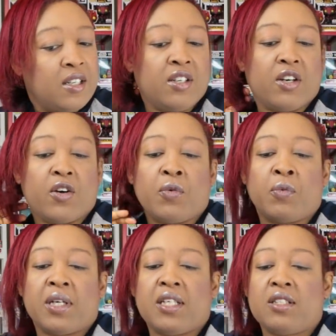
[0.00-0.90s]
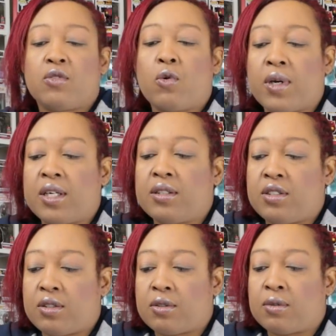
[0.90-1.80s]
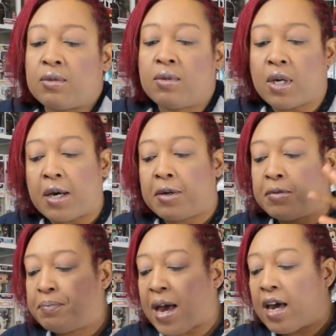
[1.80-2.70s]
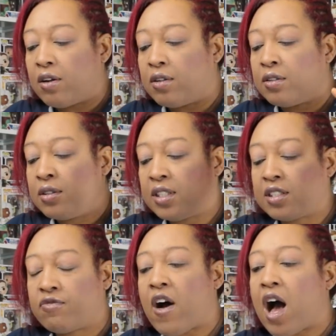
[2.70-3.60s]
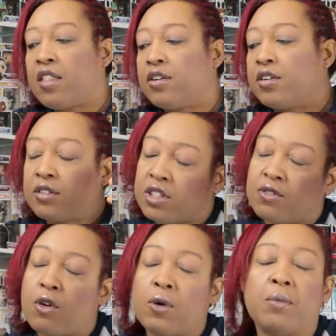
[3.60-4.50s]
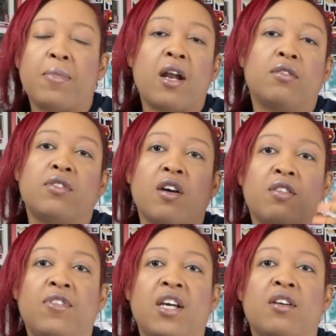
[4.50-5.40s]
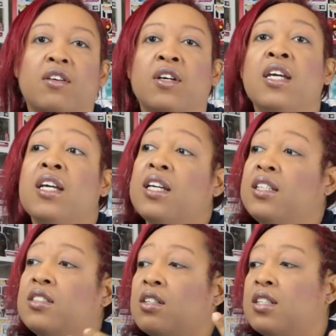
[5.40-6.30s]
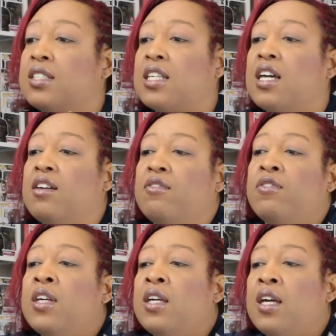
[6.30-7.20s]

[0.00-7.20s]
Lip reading: when he's going to battle his father, he's going to battle Darth Vader, and he's going to save